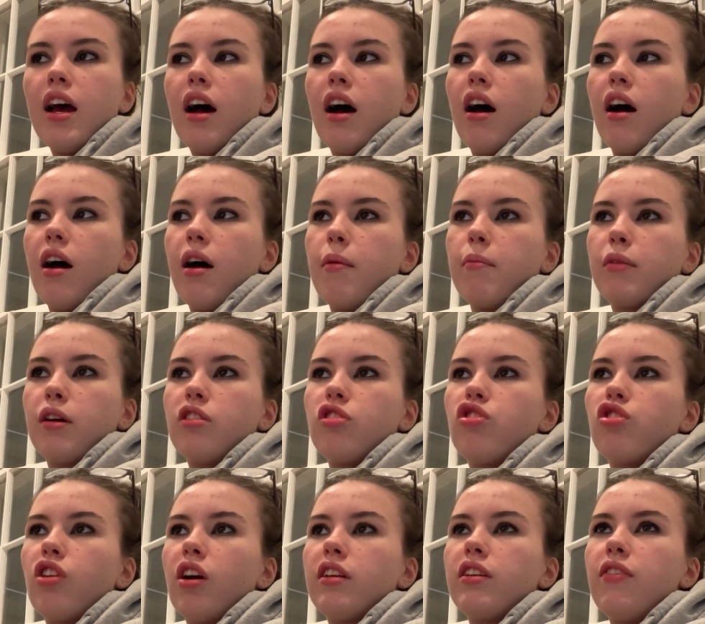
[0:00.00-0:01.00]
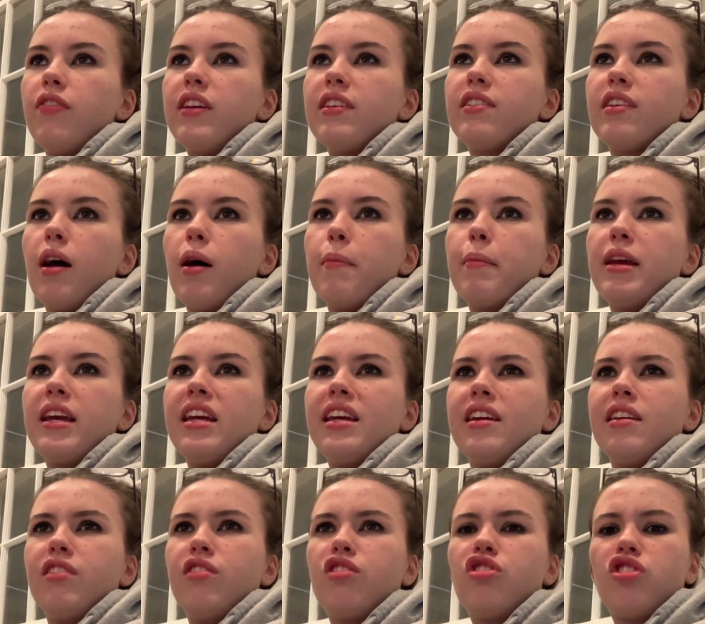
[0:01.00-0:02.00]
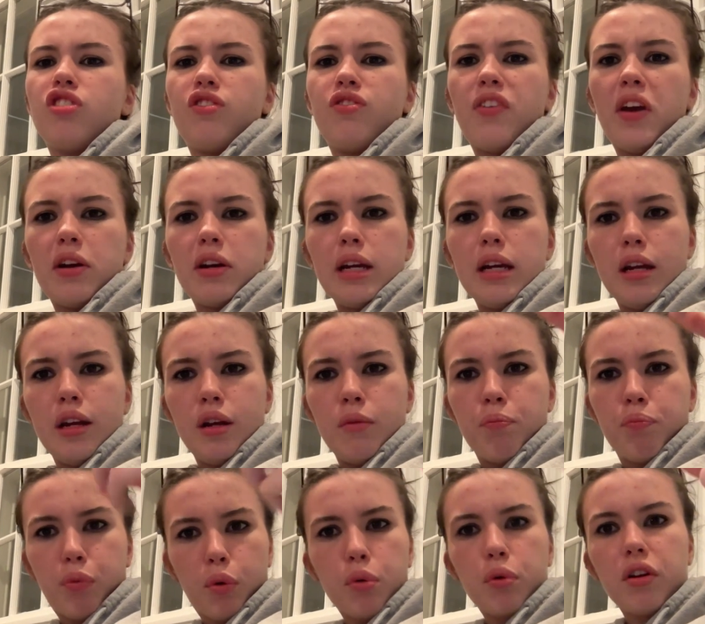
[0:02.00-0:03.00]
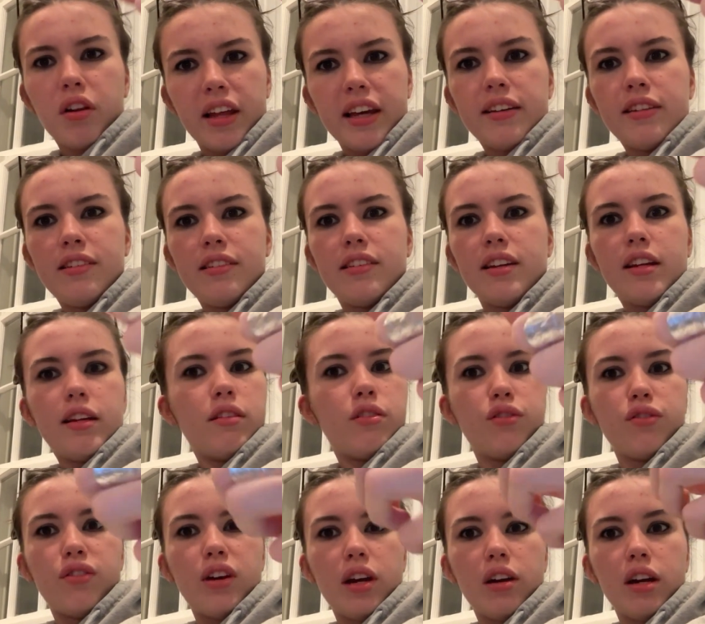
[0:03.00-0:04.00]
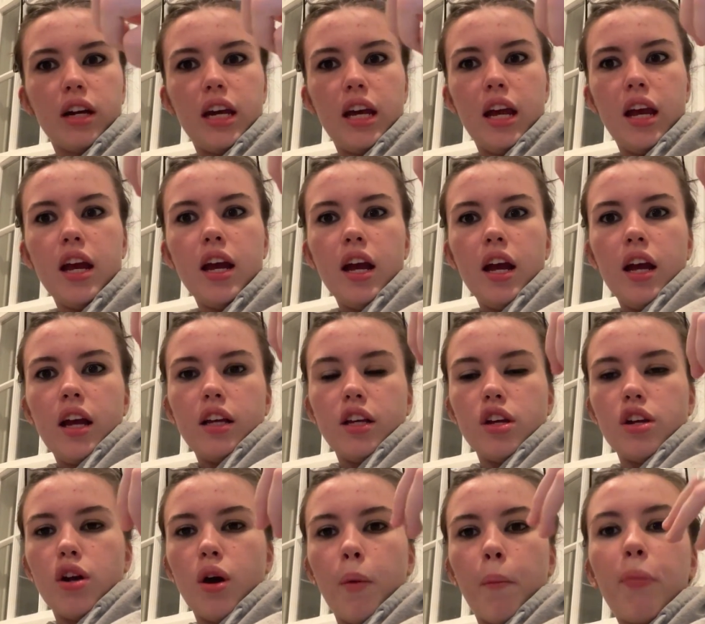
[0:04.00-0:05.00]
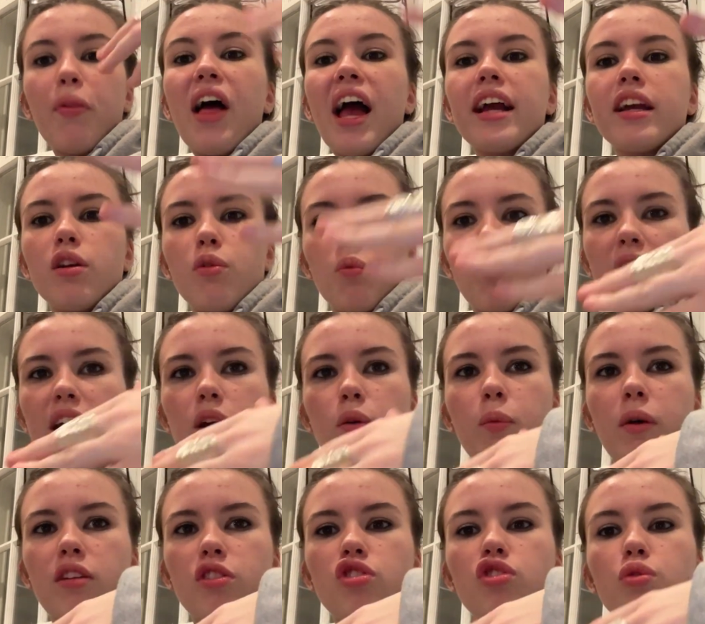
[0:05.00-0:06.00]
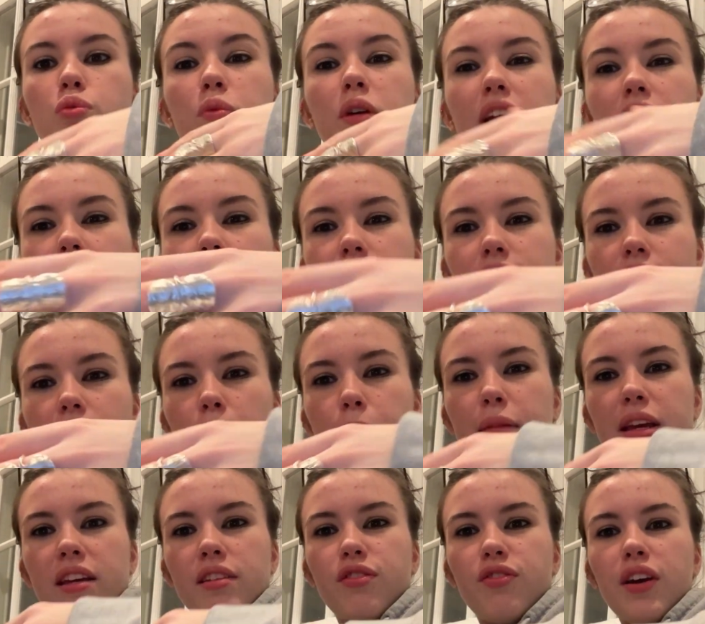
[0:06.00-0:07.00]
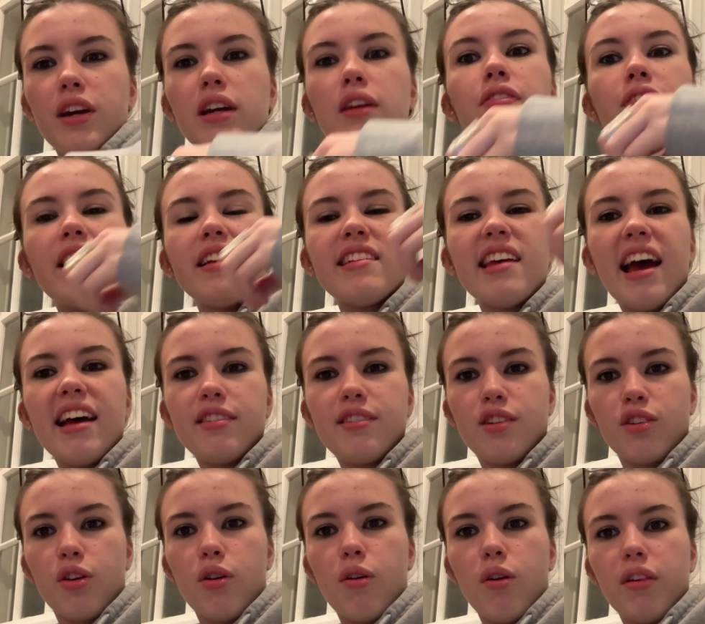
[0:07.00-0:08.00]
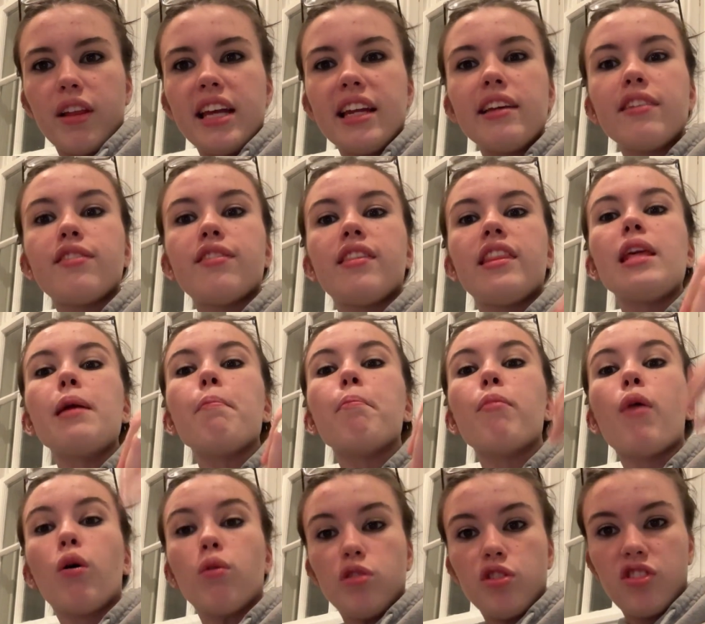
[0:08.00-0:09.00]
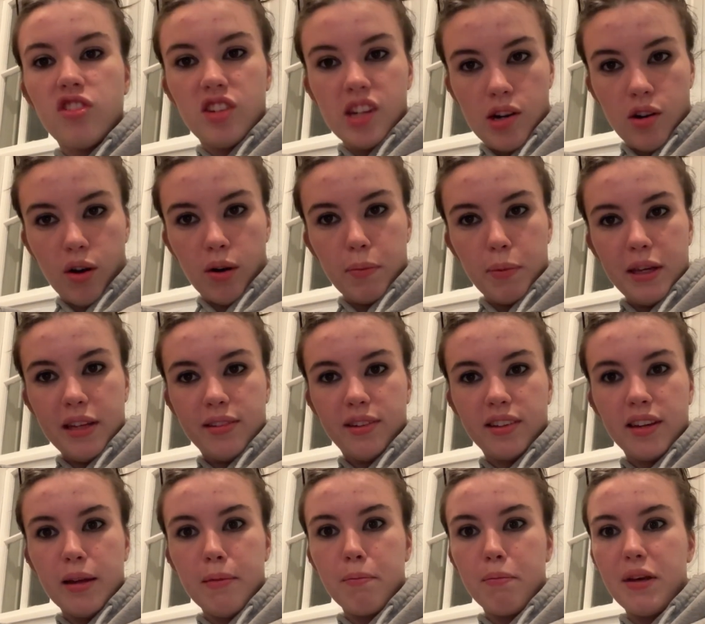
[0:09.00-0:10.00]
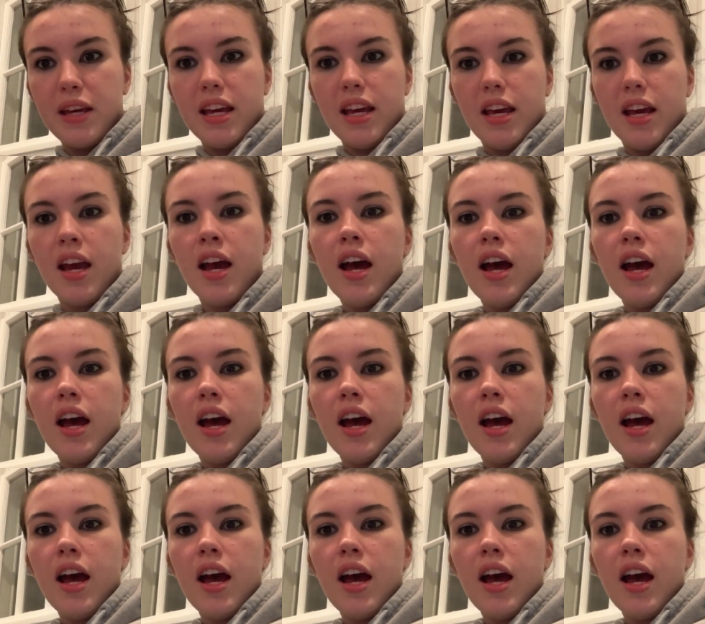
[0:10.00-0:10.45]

Constructivism is just very brutalist. It is very, black and white, while surrealism is very fantastical. It is the most an art piece can be.